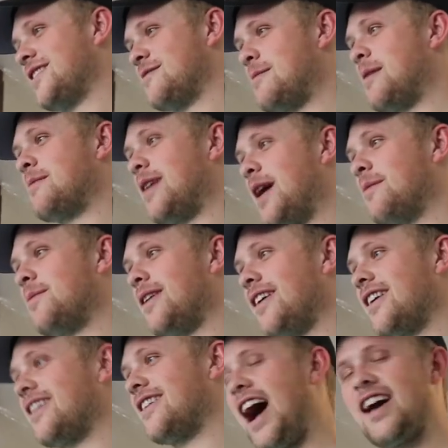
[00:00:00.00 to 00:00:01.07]
Remember that
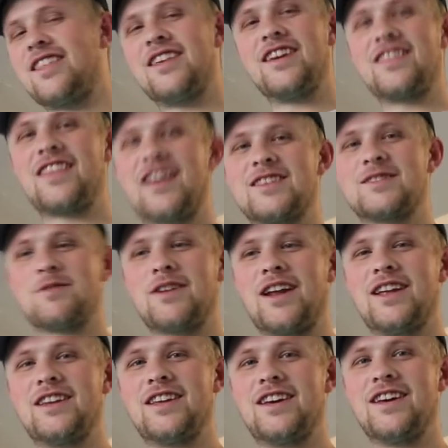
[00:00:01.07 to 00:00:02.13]
part? I think that's what
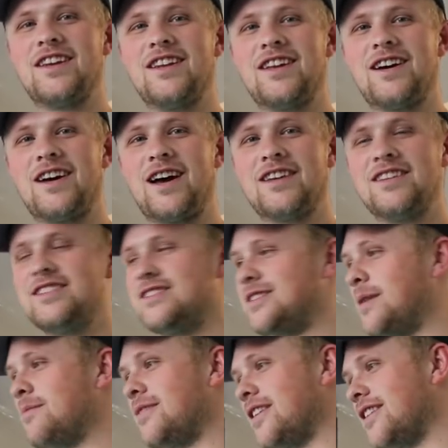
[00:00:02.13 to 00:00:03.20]
I did. I did
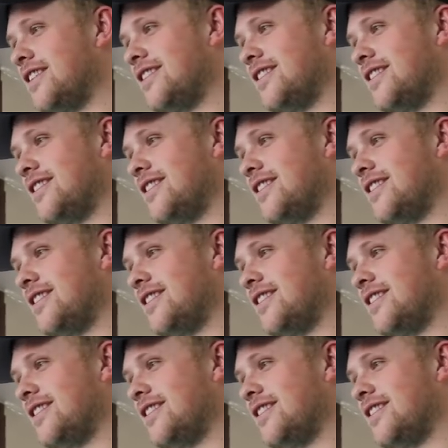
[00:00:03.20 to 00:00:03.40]
something.